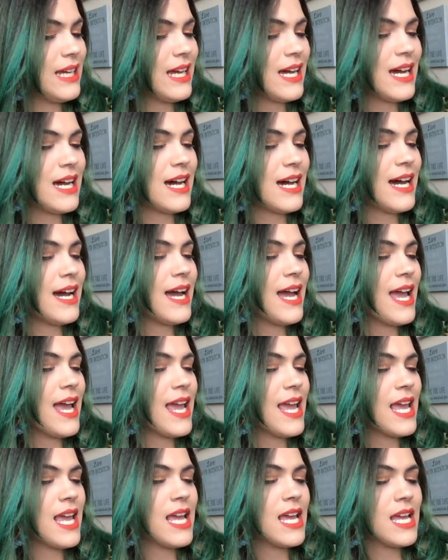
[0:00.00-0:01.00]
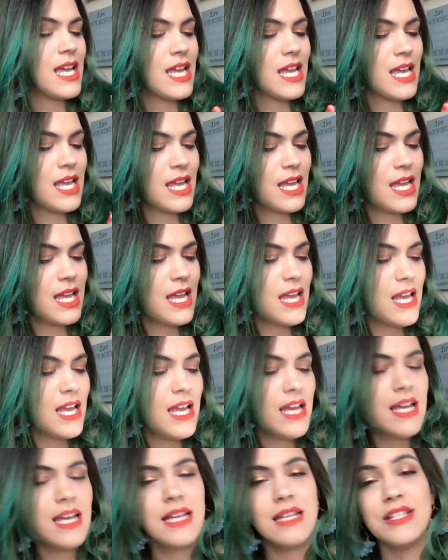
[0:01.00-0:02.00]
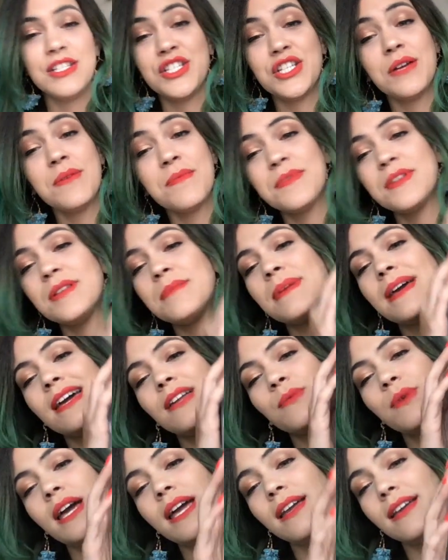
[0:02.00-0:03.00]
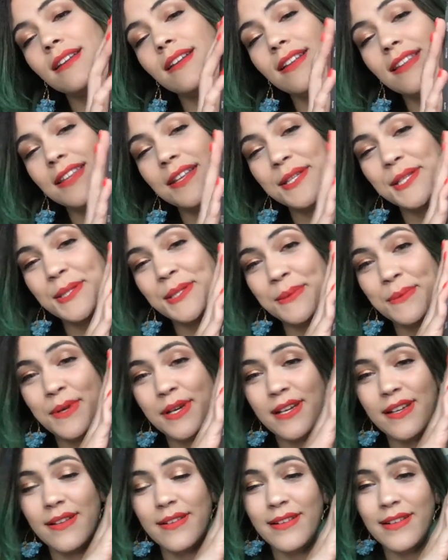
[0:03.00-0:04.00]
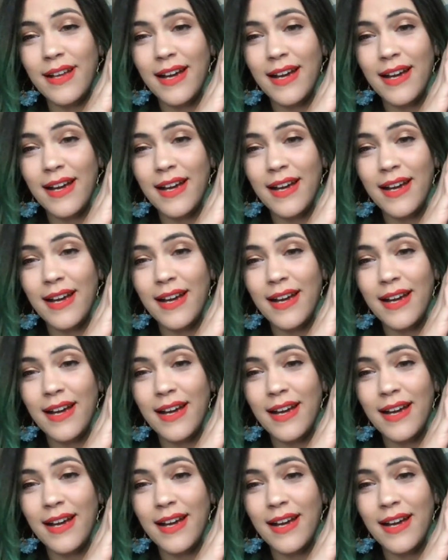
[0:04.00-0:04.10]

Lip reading: I jumped the bandwagon on this one.